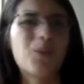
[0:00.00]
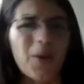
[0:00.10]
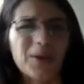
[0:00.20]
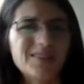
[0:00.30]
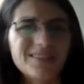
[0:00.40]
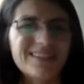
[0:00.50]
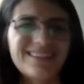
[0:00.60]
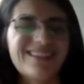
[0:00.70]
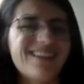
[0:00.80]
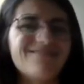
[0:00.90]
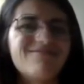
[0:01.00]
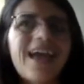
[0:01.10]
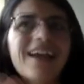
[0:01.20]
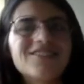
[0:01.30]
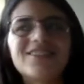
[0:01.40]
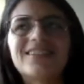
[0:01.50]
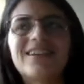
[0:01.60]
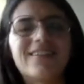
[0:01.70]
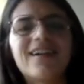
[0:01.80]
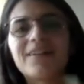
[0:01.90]
words. Actually,
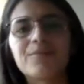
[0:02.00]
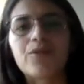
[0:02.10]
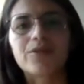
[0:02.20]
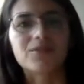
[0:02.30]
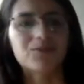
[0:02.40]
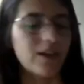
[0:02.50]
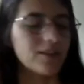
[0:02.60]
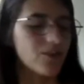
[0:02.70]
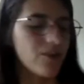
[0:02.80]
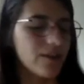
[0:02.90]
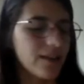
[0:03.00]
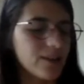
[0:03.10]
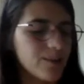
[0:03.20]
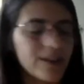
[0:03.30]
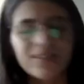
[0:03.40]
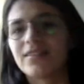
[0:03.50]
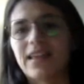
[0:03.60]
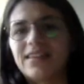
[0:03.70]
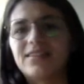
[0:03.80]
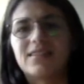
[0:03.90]
they're not important, right? So in the present
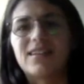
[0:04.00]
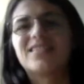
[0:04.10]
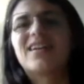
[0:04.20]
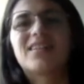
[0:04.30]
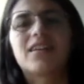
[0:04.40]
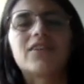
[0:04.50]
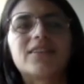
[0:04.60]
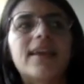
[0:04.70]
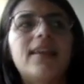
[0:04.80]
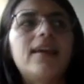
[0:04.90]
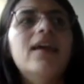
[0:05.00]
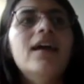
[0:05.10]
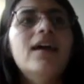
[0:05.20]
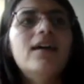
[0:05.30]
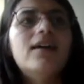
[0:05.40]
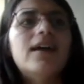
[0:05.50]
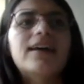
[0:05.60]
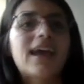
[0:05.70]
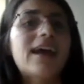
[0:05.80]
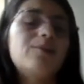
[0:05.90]
days does not give us any
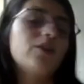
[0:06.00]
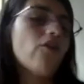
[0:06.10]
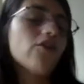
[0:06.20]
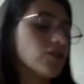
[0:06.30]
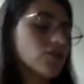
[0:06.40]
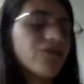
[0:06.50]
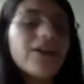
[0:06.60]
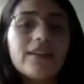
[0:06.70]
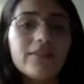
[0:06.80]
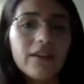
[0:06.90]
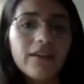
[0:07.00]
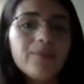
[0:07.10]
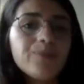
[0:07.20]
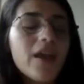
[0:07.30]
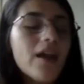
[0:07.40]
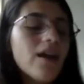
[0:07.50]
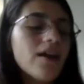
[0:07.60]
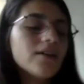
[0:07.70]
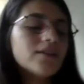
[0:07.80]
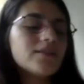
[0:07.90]
academic versions of anything.
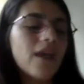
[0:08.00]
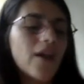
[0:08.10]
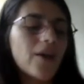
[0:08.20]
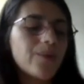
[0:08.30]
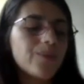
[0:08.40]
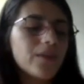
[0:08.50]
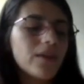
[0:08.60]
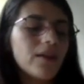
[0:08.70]
So